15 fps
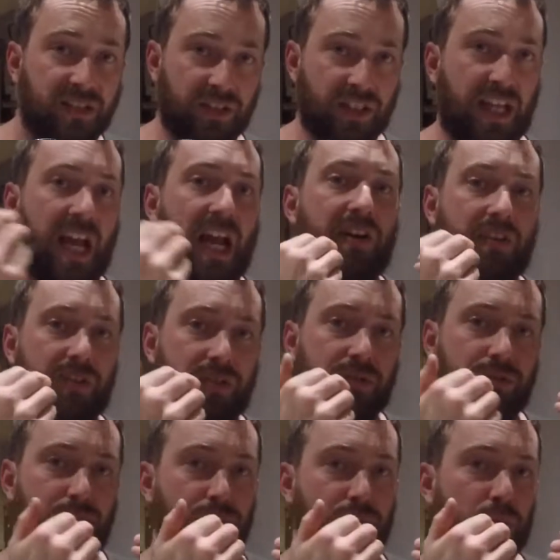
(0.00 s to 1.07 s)
the character
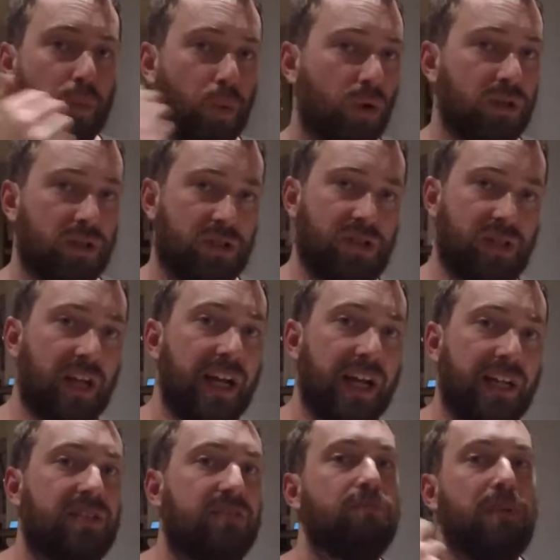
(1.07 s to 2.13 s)
towards
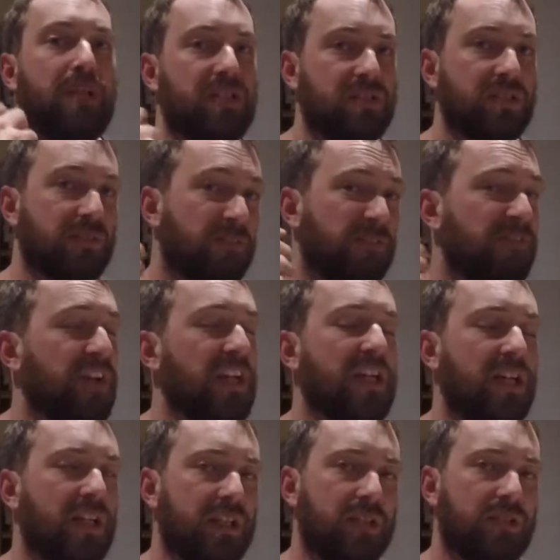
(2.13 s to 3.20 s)
it, basically
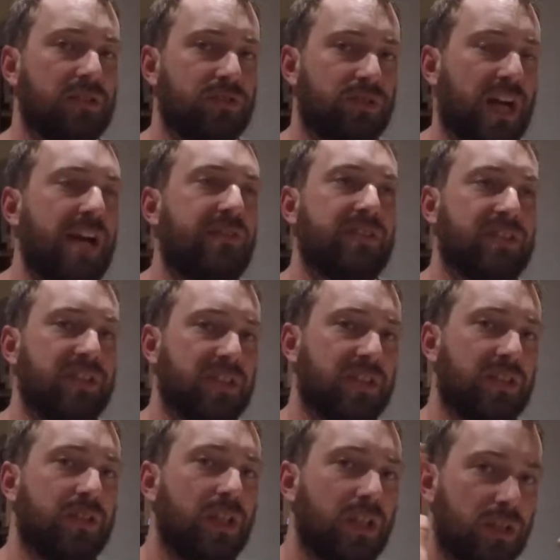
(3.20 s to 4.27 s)
faking
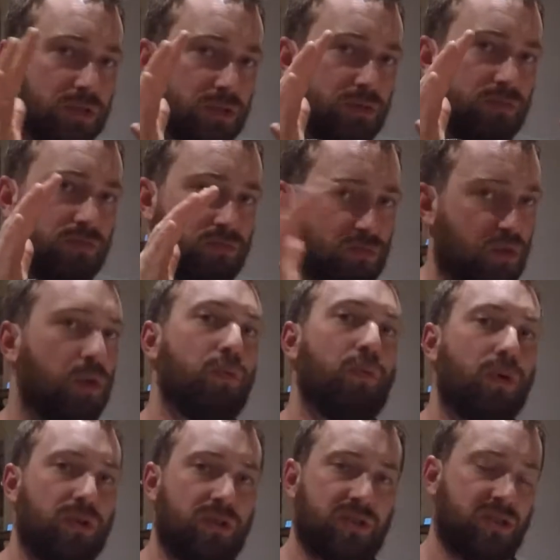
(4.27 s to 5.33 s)
gravity
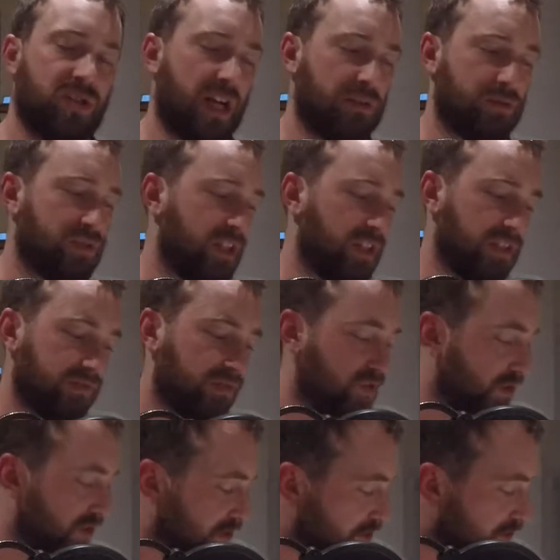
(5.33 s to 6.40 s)
towards the outside of the
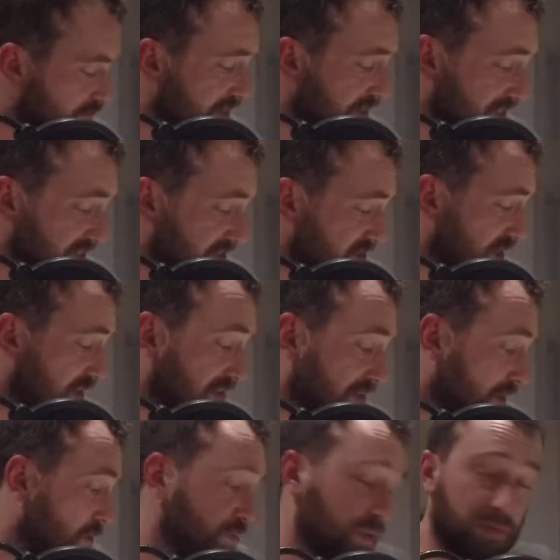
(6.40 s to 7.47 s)
circle. This I
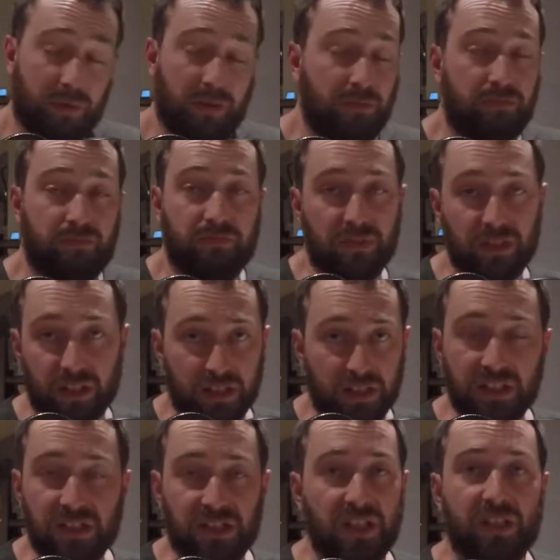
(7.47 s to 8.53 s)
thought would be an
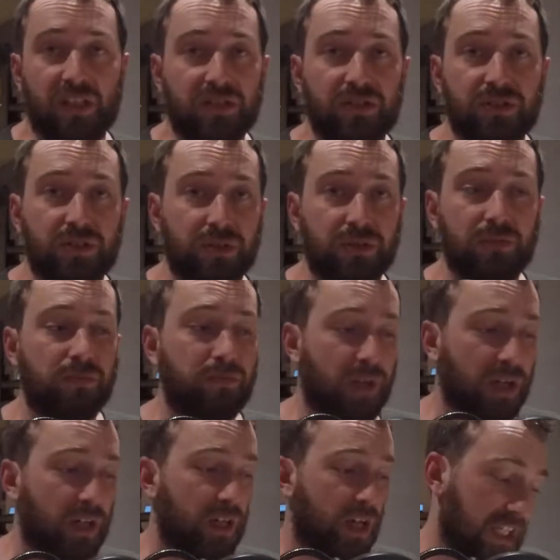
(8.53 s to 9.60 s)
easy thing to do,
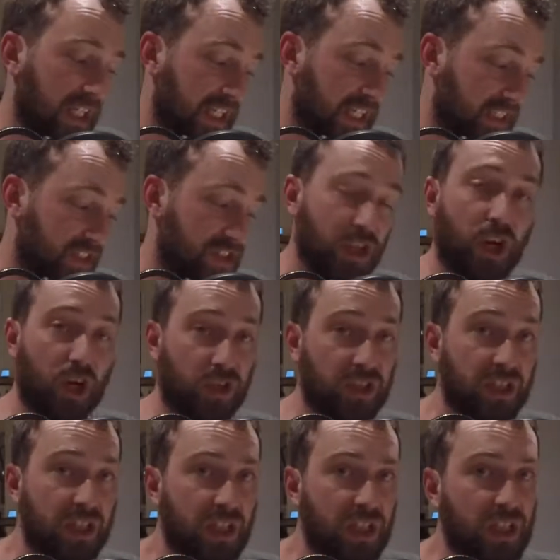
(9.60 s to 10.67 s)
but it's not.
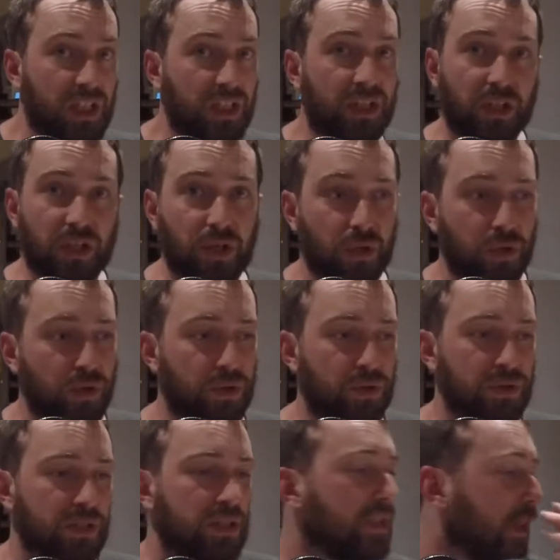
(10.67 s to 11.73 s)
The
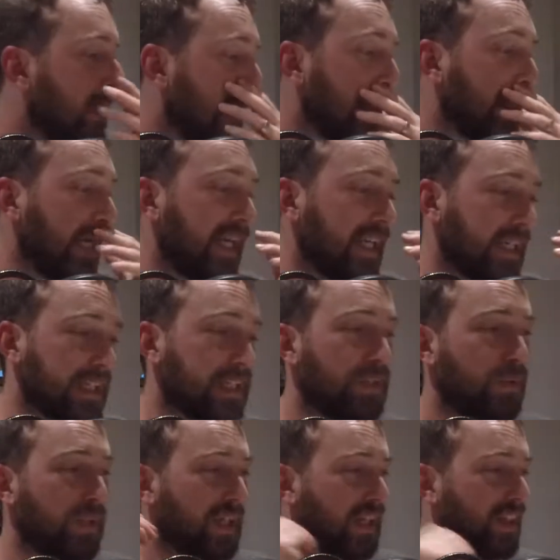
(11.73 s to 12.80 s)
code, I had a
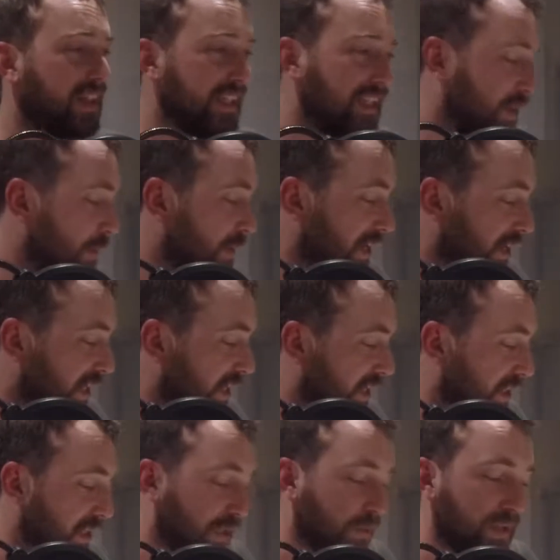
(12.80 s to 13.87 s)
quick think about it
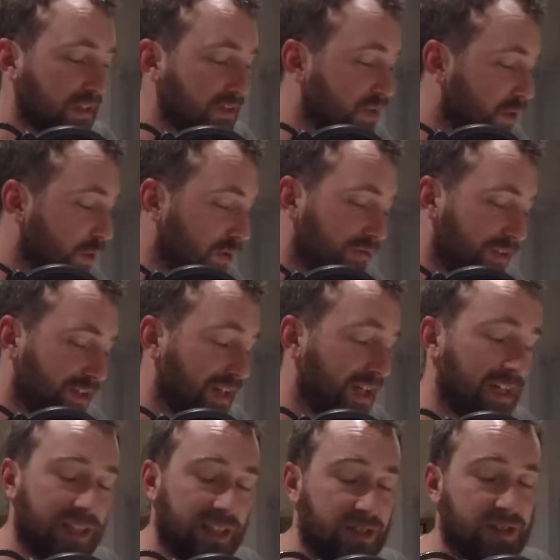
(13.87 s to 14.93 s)
and a quick look over,
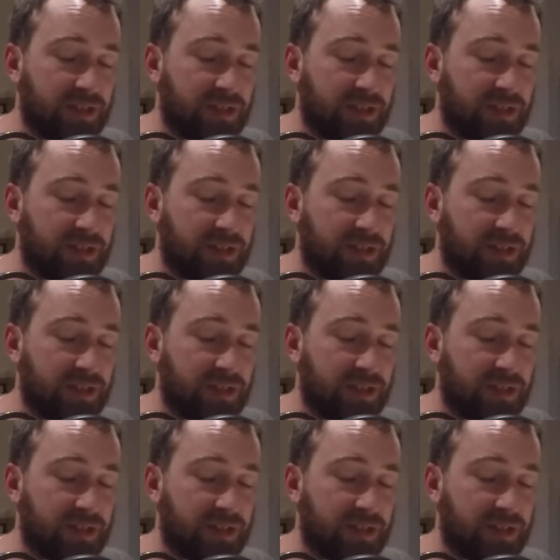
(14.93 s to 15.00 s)
and